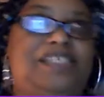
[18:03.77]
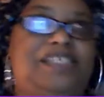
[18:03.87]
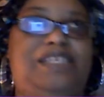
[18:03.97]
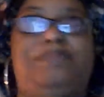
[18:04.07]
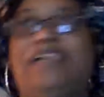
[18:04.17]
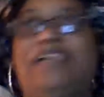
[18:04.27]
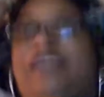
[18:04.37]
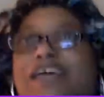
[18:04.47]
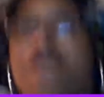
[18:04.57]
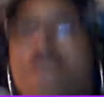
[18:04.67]
It seems
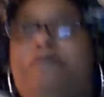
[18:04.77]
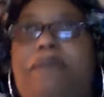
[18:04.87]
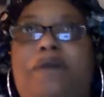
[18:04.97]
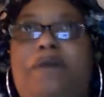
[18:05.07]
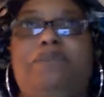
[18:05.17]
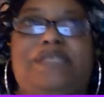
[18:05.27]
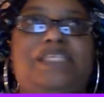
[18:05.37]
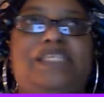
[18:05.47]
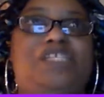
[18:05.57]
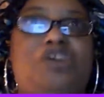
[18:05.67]
like my
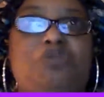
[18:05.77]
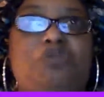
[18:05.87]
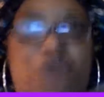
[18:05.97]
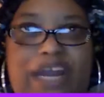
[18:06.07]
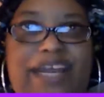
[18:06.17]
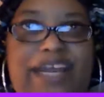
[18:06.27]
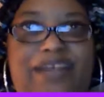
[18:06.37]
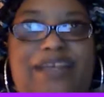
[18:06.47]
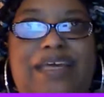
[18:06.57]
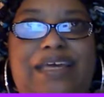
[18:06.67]
purpose is so great
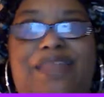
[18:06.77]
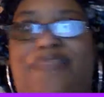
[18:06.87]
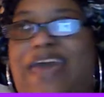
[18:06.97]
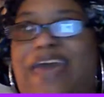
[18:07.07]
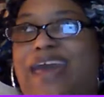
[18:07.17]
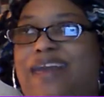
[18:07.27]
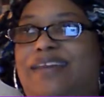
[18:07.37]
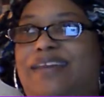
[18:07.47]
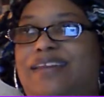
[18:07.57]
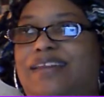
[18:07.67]
that
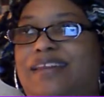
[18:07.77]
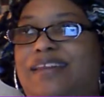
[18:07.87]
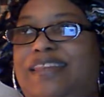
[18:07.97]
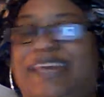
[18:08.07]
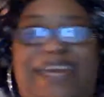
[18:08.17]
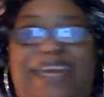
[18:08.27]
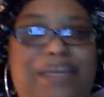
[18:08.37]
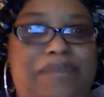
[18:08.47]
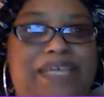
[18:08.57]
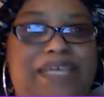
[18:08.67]
the
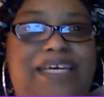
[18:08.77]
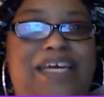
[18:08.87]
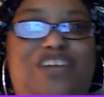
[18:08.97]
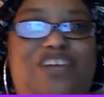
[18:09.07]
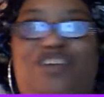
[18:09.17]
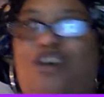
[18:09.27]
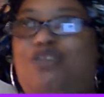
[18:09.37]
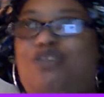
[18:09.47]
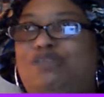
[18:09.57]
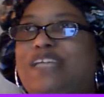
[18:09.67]
enemy
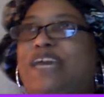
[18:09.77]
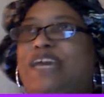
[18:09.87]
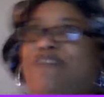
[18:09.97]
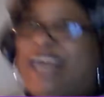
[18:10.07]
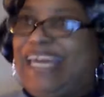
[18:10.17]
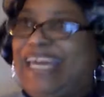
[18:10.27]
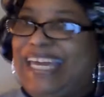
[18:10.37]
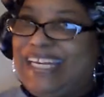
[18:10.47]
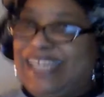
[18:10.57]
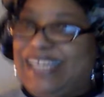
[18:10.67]
knows if I
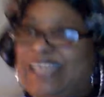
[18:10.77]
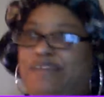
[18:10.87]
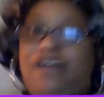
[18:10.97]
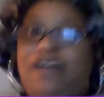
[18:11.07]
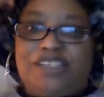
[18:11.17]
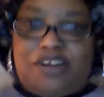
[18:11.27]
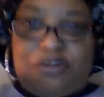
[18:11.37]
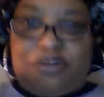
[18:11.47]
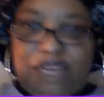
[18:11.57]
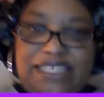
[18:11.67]

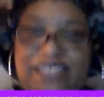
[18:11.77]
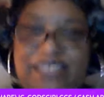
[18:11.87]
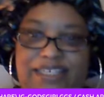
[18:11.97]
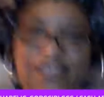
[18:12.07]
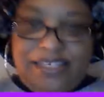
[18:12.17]
start reaching